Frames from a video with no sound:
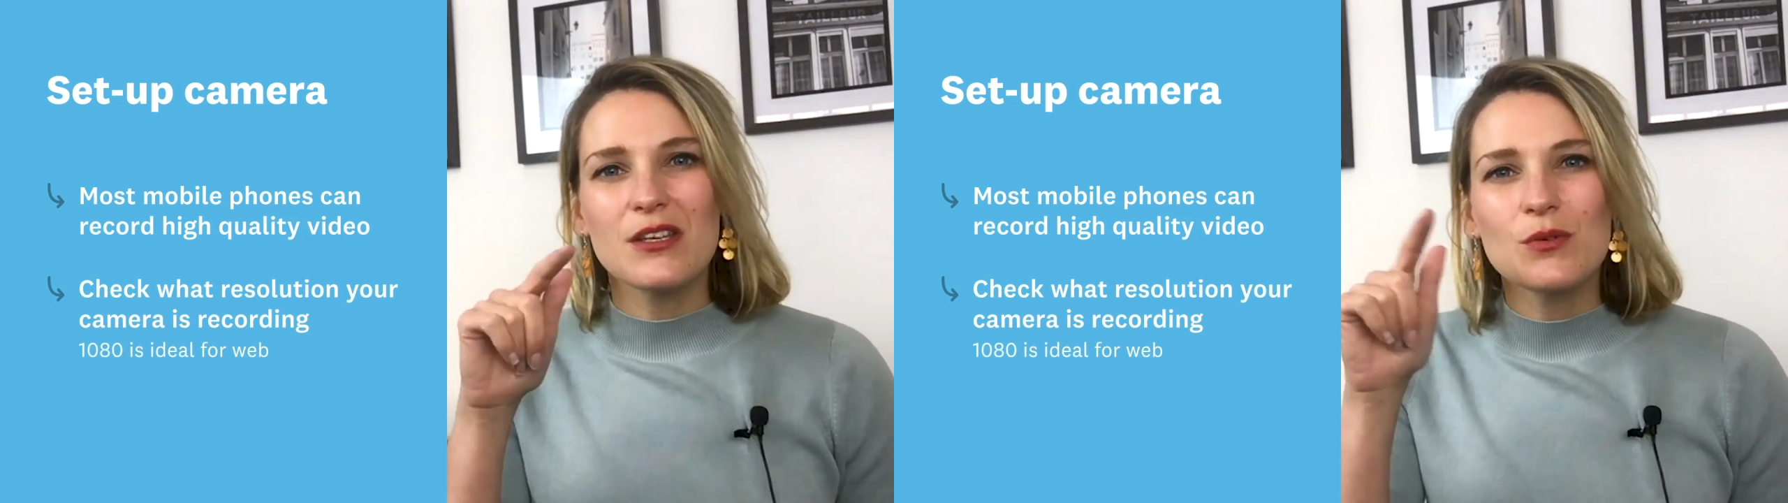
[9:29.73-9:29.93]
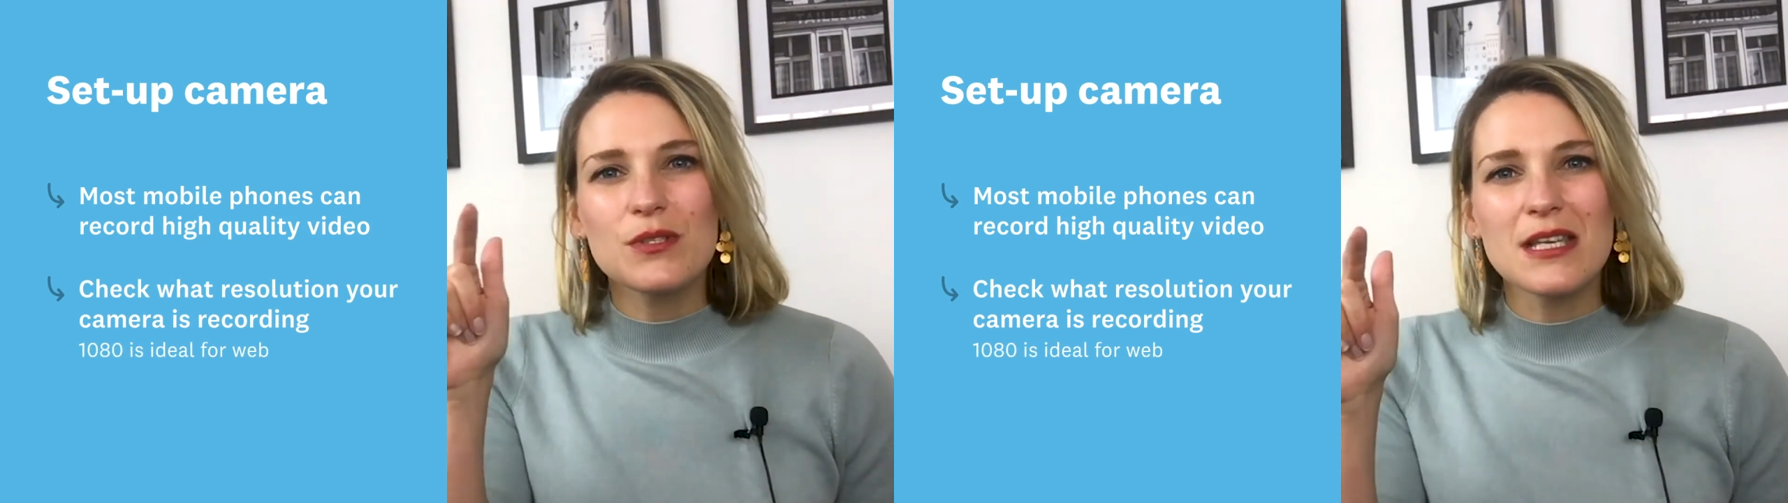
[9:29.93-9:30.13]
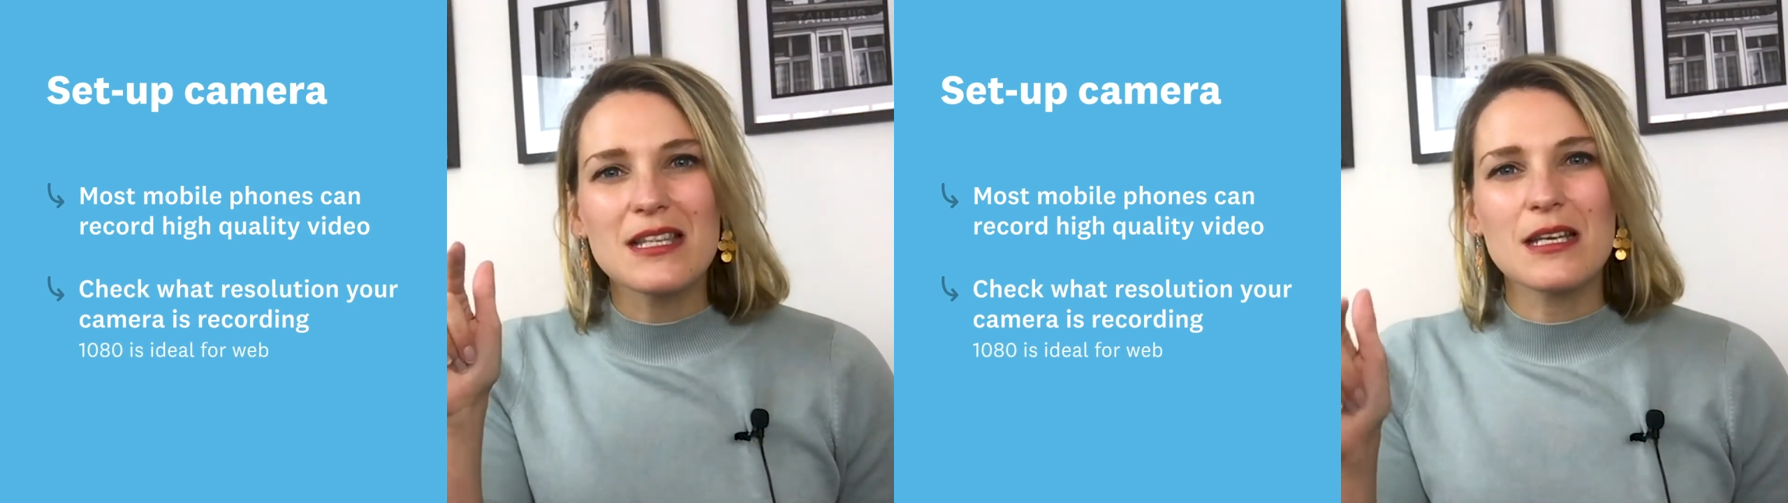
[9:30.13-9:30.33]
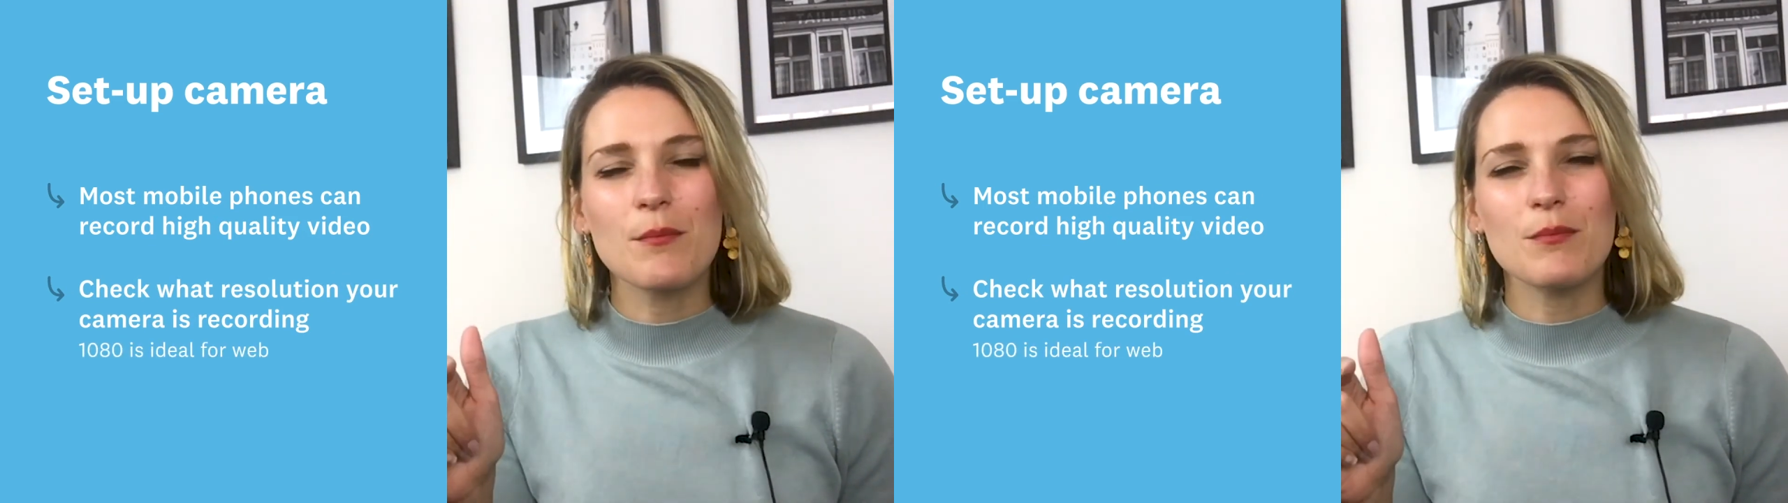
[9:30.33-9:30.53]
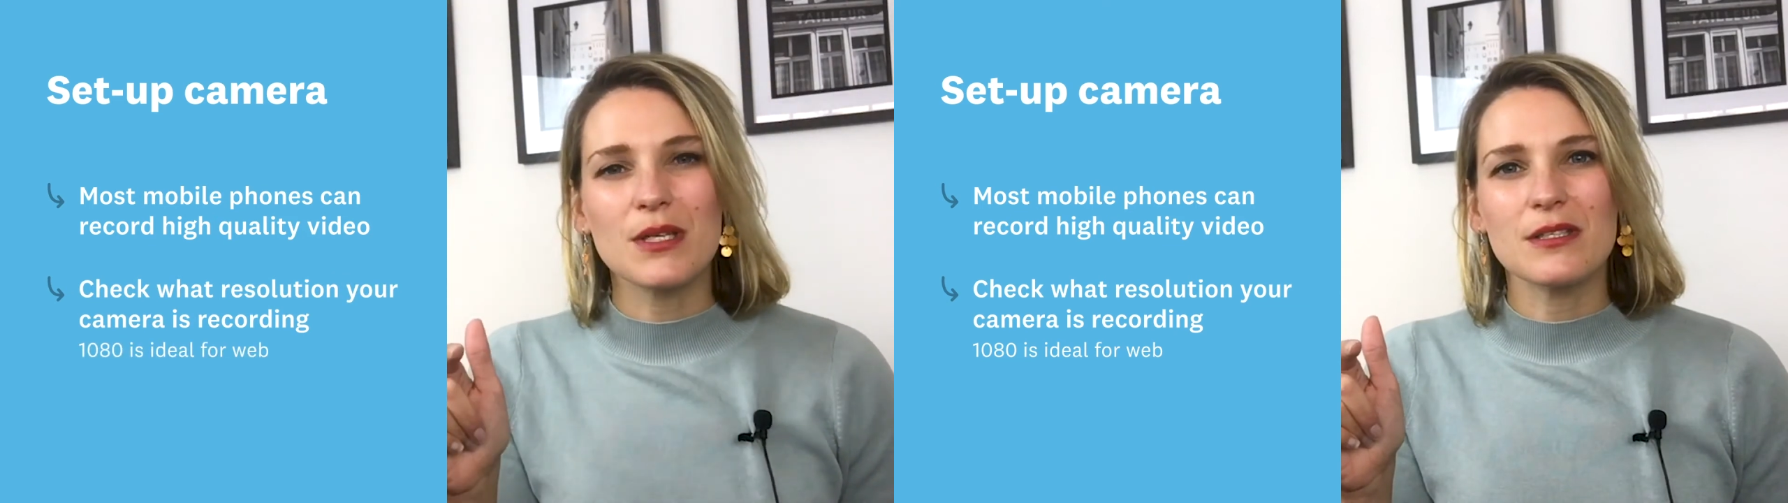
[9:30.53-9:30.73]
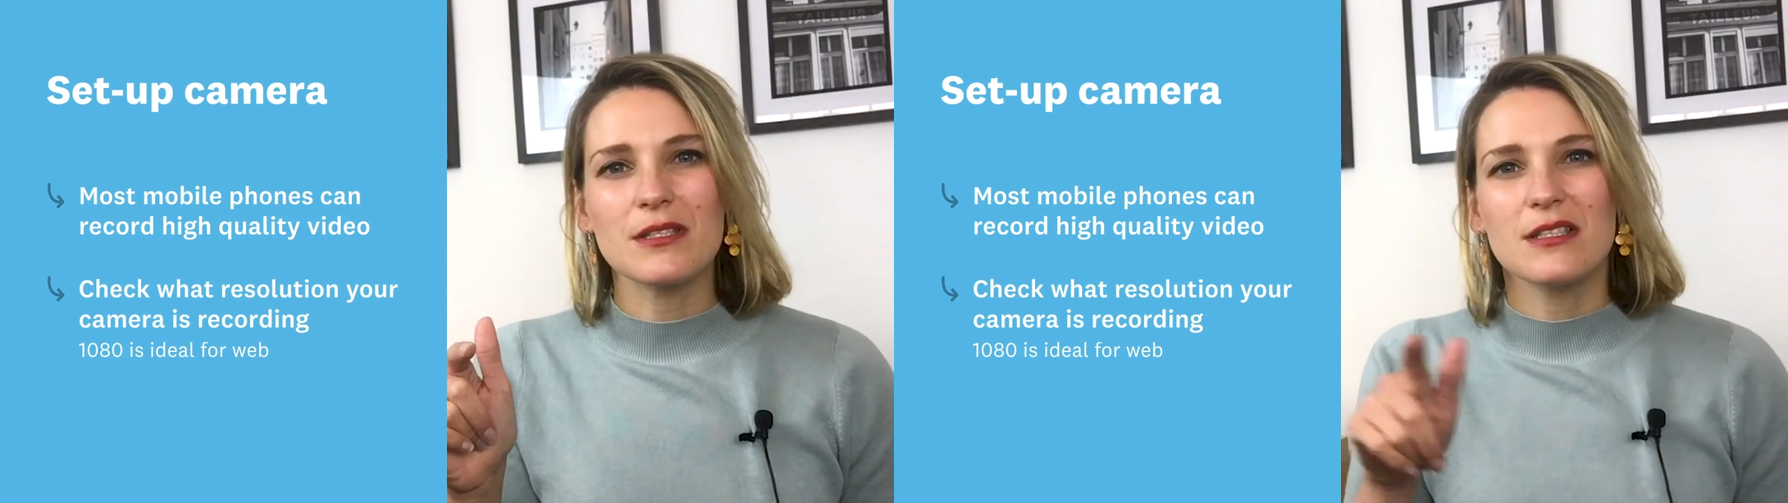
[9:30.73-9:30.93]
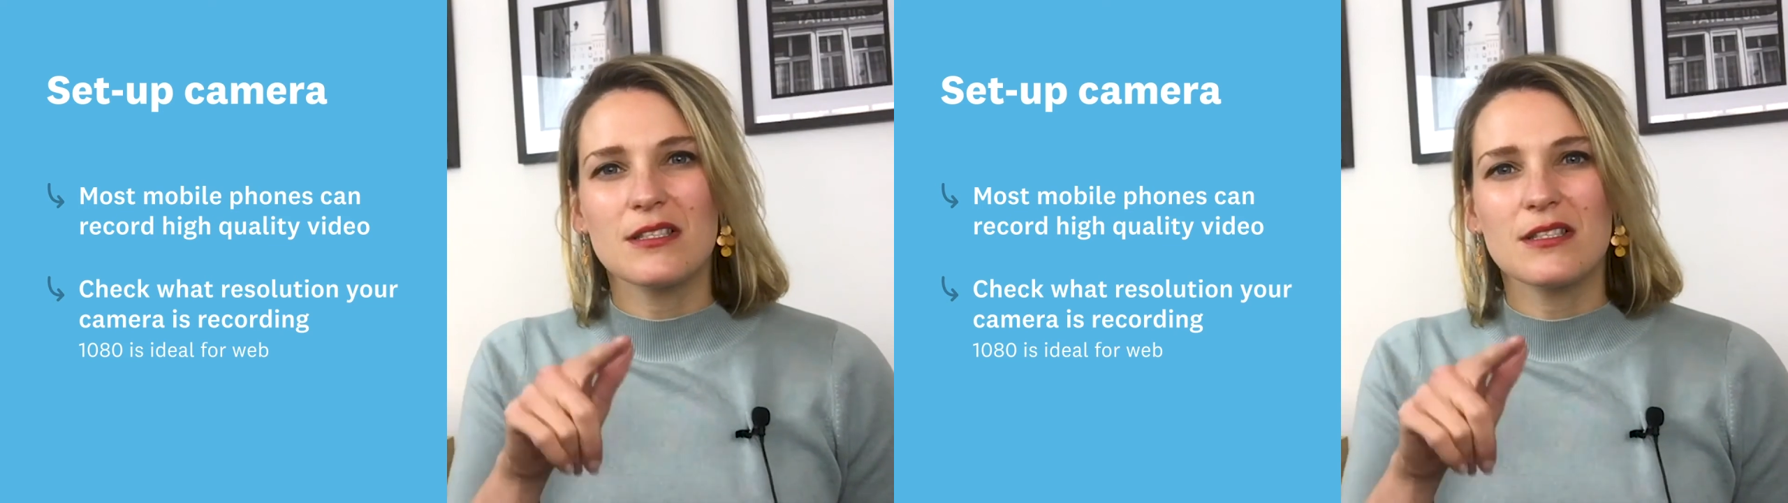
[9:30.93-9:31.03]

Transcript: you'll see the numbers,